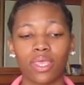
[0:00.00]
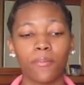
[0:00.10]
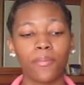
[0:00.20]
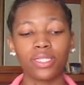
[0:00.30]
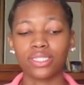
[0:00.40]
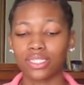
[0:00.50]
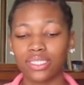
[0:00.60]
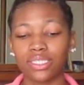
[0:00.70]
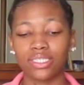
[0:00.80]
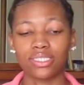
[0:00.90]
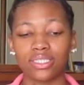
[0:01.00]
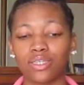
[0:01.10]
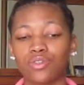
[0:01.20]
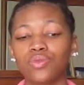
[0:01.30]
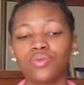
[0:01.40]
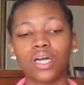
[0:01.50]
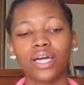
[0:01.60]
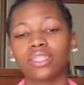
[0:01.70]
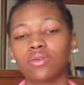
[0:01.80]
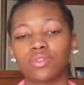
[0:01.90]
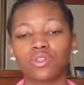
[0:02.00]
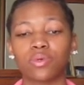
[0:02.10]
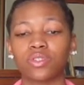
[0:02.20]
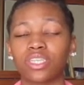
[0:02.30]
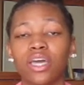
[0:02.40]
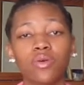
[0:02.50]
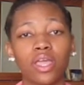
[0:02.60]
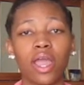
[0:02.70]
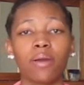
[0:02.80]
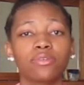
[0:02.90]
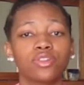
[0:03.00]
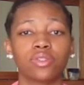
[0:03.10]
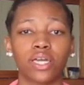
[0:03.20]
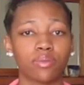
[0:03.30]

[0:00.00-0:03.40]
Please, do not think with your emotions. I don't care how much you like a